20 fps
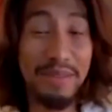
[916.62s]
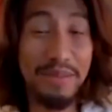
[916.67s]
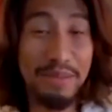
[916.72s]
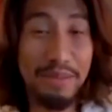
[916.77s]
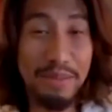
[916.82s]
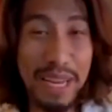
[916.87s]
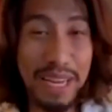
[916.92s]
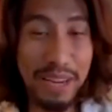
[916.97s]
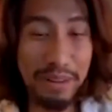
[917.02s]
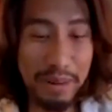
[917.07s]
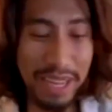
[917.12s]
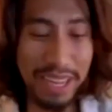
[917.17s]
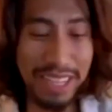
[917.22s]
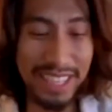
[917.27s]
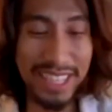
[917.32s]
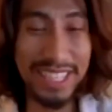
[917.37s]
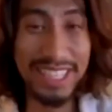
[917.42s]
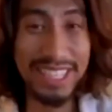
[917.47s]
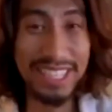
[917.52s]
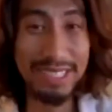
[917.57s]
By the way,
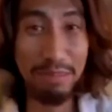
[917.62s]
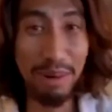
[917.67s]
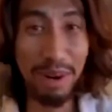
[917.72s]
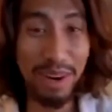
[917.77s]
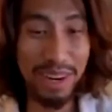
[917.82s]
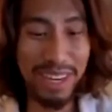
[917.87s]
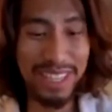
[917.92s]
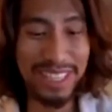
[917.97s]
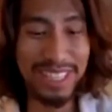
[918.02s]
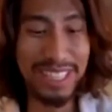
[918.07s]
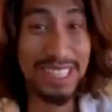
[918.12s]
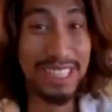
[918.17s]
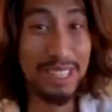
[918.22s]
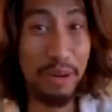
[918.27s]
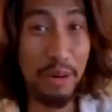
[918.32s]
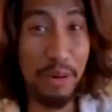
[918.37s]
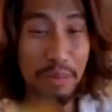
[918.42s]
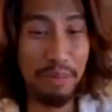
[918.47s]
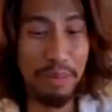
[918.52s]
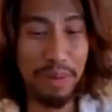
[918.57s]
this is Mars, a
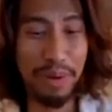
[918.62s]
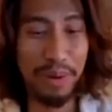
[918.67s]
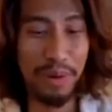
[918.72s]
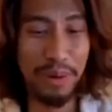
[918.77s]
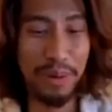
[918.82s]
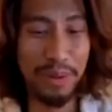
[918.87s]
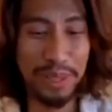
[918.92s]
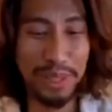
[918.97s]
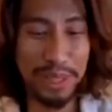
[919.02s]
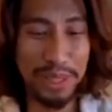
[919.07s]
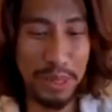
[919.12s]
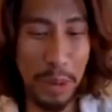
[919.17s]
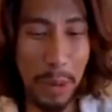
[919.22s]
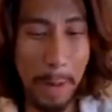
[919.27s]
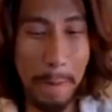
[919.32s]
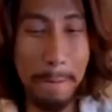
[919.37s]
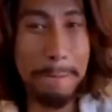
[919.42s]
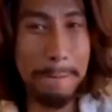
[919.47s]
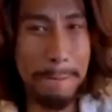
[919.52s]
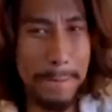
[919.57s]
Scorpio also.
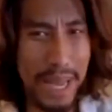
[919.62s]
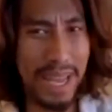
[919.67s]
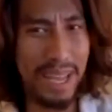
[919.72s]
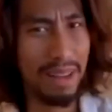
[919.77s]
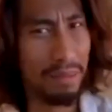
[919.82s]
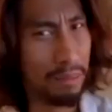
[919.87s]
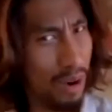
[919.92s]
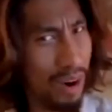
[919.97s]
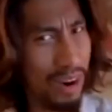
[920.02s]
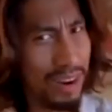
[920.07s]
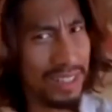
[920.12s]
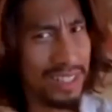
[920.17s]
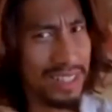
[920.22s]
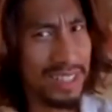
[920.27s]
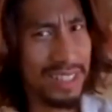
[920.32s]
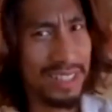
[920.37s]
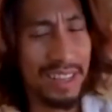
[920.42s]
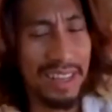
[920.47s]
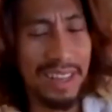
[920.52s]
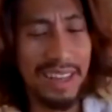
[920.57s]
And Mars
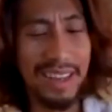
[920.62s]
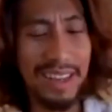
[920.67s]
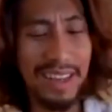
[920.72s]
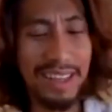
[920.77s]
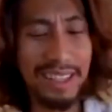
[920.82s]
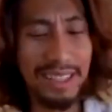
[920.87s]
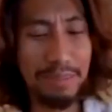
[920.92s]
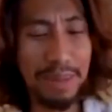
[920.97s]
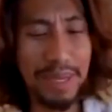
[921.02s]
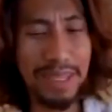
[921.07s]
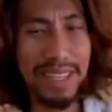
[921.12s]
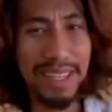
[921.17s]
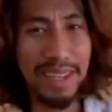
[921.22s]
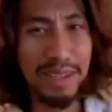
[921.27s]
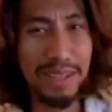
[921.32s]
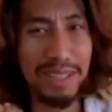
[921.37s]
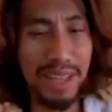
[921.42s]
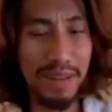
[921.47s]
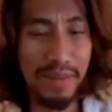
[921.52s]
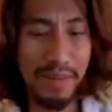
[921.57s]
is aspecting your
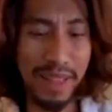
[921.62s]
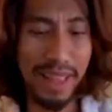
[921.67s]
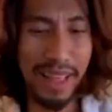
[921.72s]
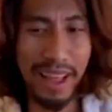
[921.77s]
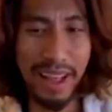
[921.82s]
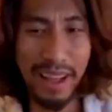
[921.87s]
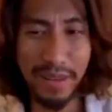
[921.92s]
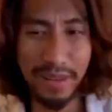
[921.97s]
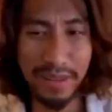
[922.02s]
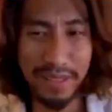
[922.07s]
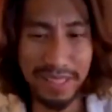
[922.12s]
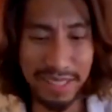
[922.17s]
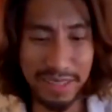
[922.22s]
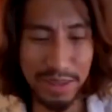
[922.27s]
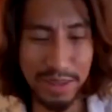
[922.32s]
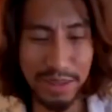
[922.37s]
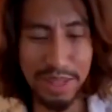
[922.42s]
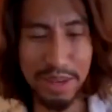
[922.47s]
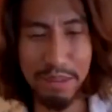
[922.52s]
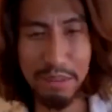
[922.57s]
7th house, you know,
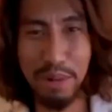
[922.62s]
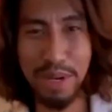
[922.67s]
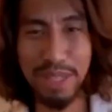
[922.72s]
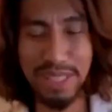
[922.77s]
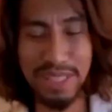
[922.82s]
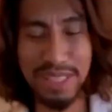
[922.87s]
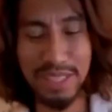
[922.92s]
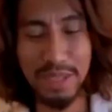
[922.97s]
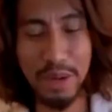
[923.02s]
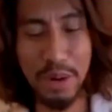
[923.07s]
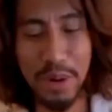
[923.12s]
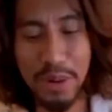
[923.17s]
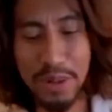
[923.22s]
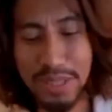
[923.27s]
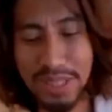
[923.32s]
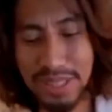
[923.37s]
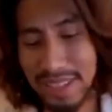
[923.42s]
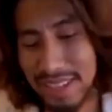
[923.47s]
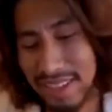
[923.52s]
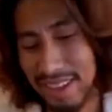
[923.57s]
considering Mars is in
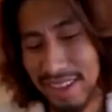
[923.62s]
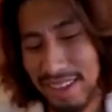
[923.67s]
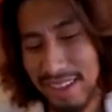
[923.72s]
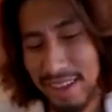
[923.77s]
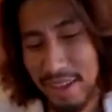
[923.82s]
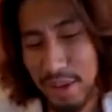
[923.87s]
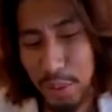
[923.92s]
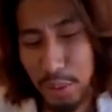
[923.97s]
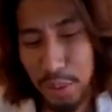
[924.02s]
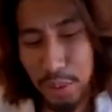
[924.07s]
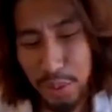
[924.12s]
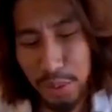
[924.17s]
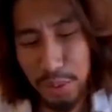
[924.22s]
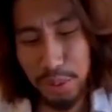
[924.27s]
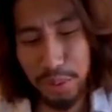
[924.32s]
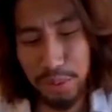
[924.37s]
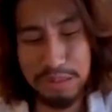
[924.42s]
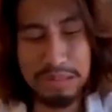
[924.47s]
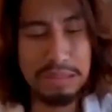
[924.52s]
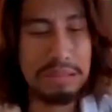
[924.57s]
Taurus. Whew.
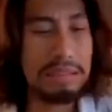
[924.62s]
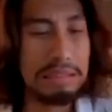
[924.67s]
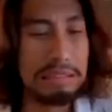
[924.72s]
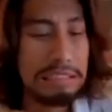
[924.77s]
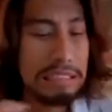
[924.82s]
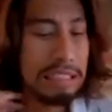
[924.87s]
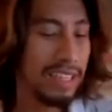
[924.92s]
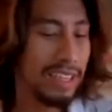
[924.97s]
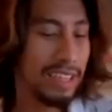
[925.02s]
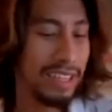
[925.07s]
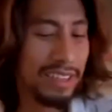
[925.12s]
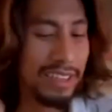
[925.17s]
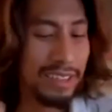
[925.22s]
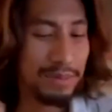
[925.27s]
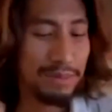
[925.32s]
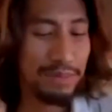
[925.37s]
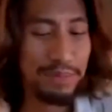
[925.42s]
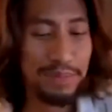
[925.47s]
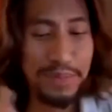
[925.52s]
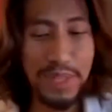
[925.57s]

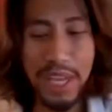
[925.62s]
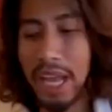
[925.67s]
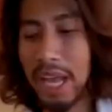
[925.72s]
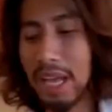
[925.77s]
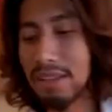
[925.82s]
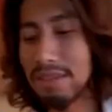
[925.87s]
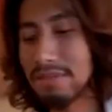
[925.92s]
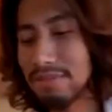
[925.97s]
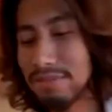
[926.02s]
Cat.